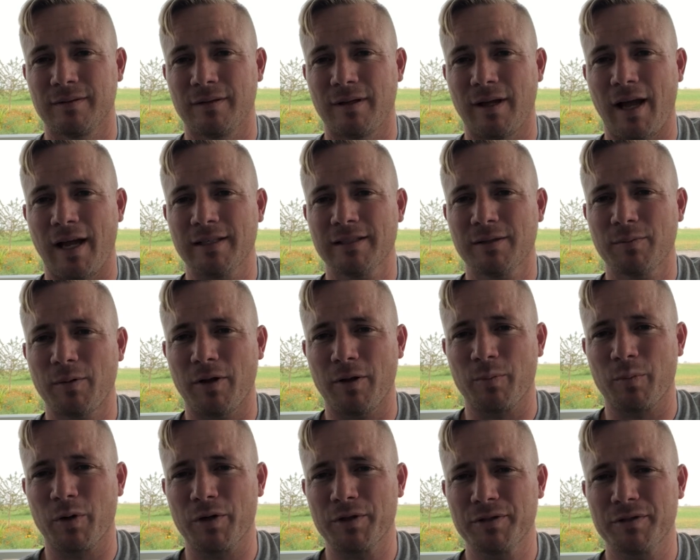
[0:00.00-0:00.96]
ask about the
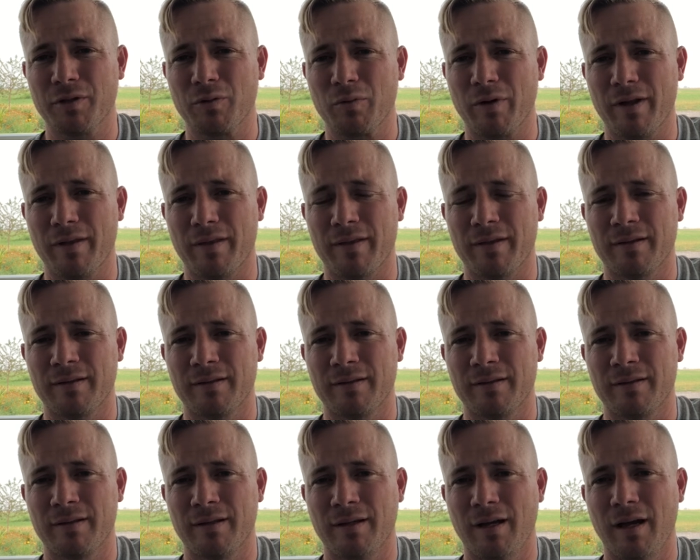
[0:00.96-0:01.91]
person you're with.
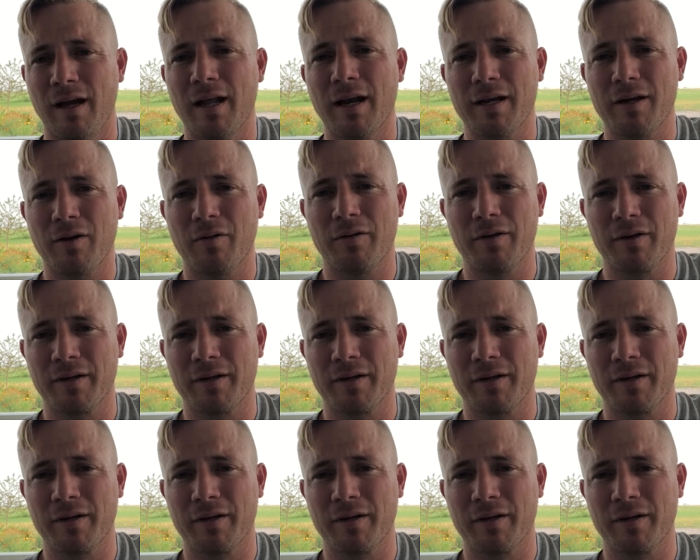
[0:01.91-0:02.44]
And I know their